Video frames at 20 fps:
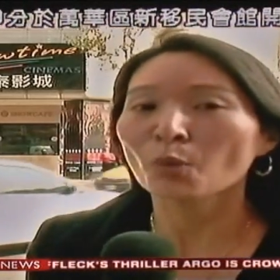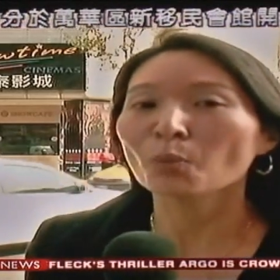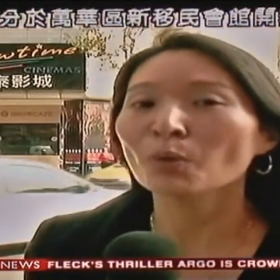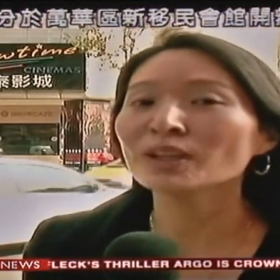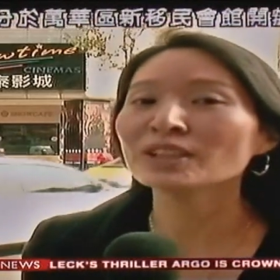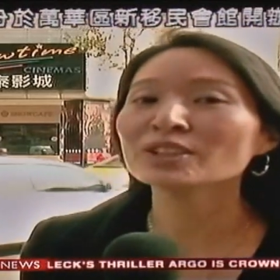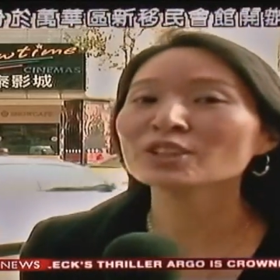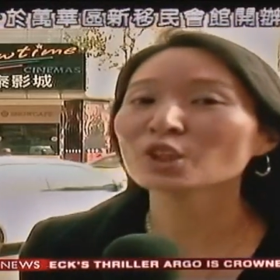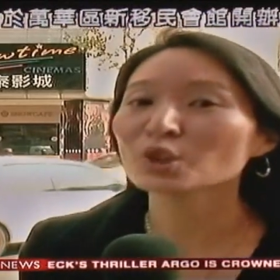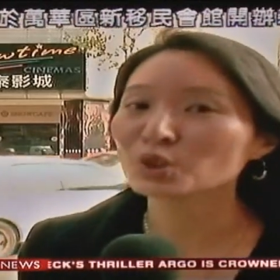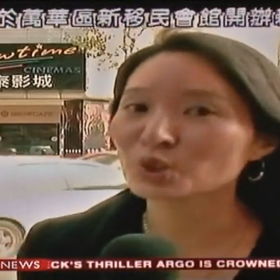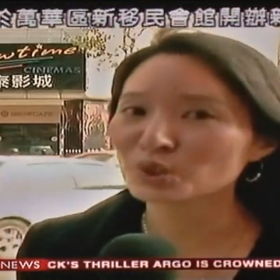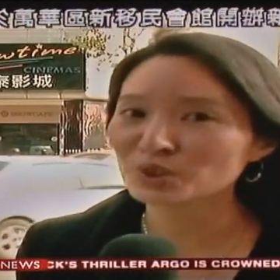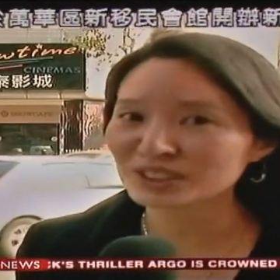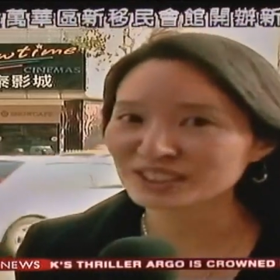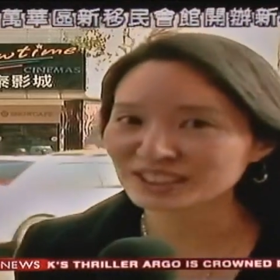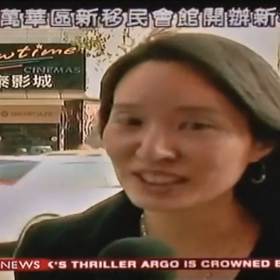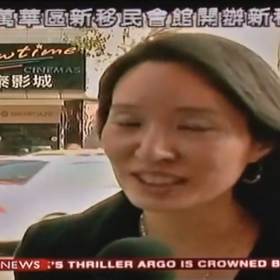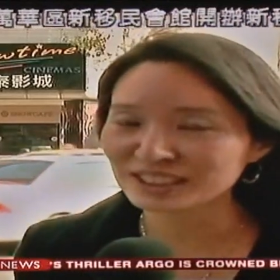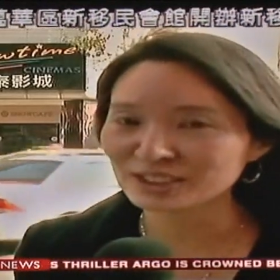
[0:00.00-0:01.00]
One local
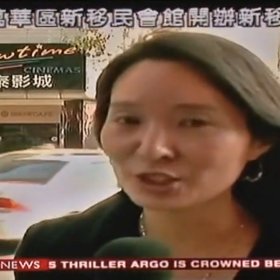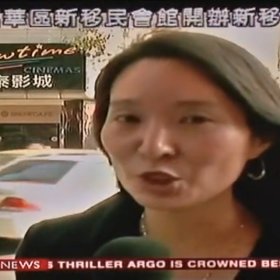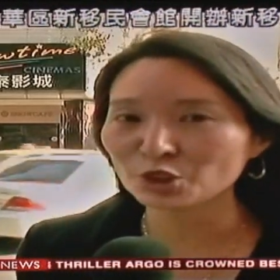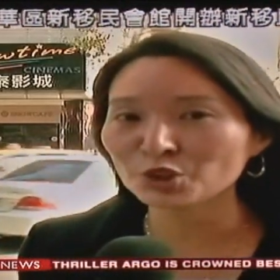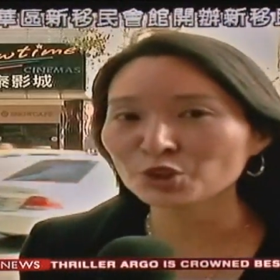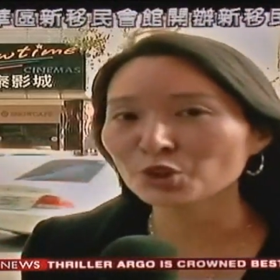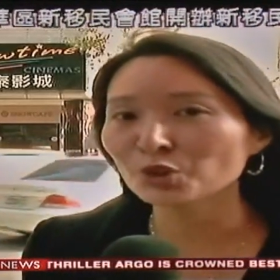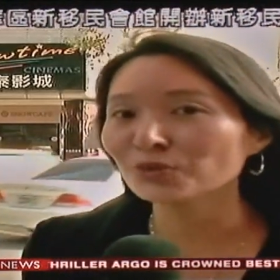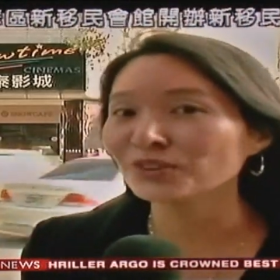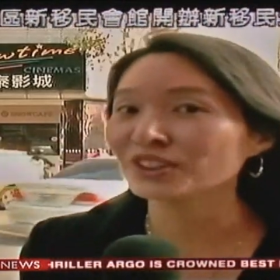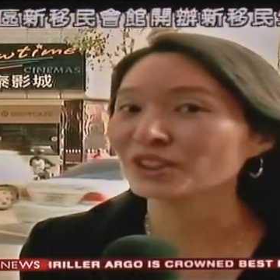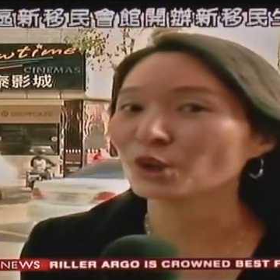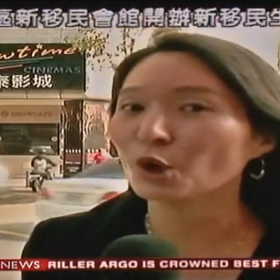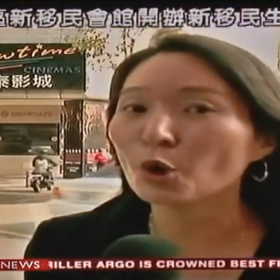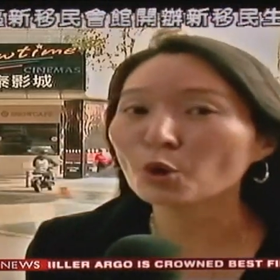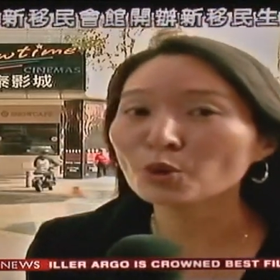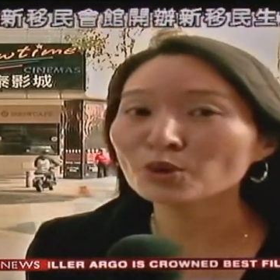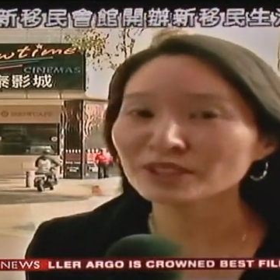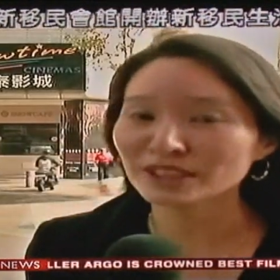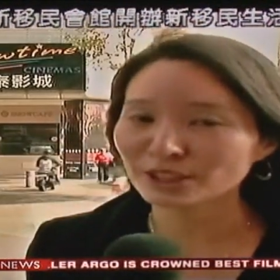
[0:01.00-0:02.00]
city turned over an
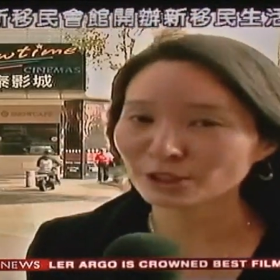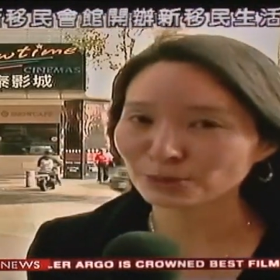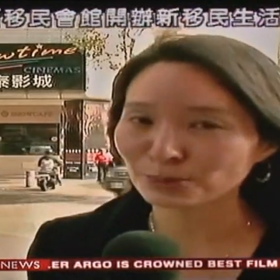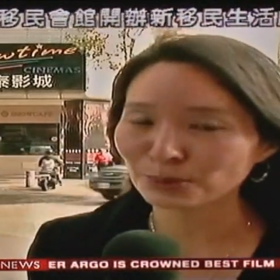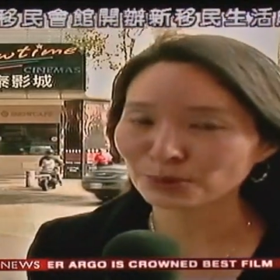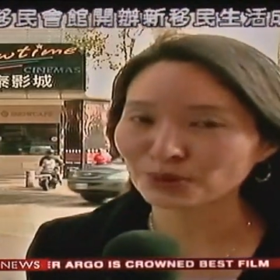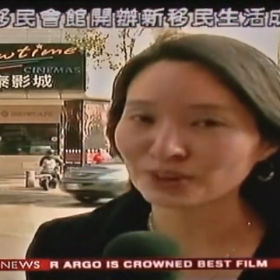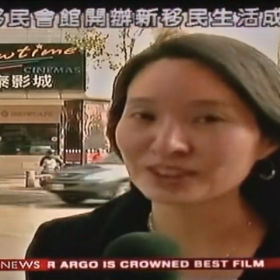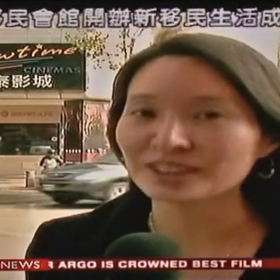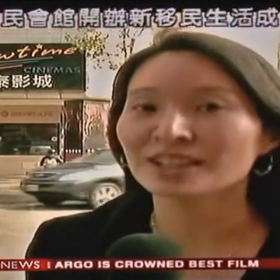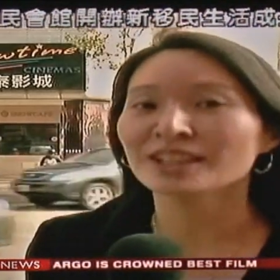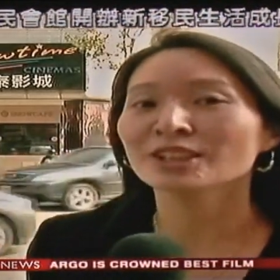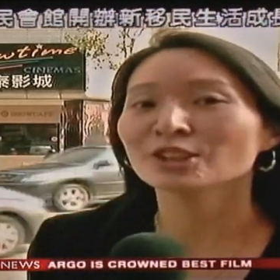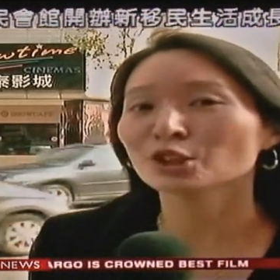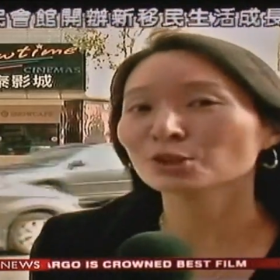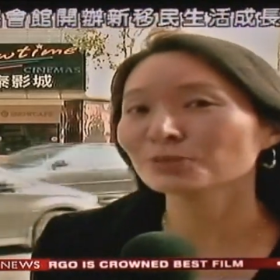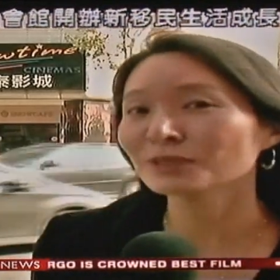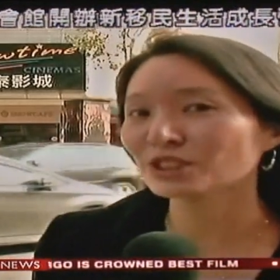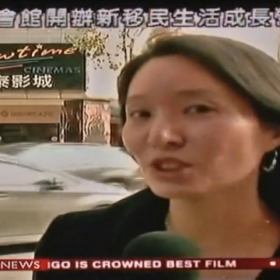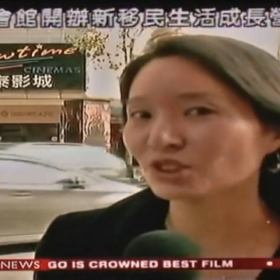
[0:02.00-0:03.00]
old airport
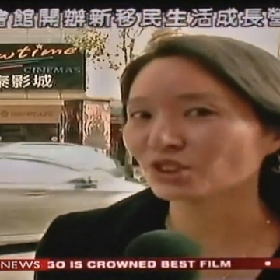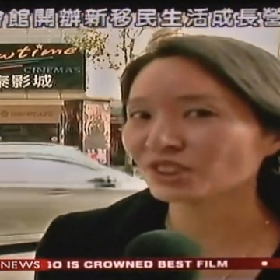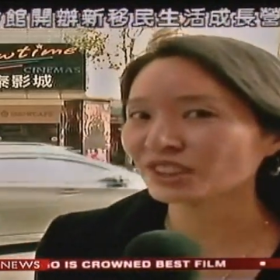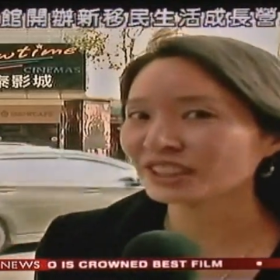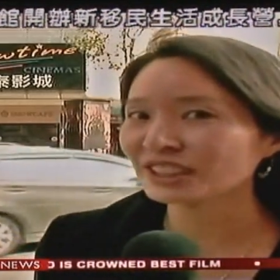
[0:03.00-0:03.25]
to Mr.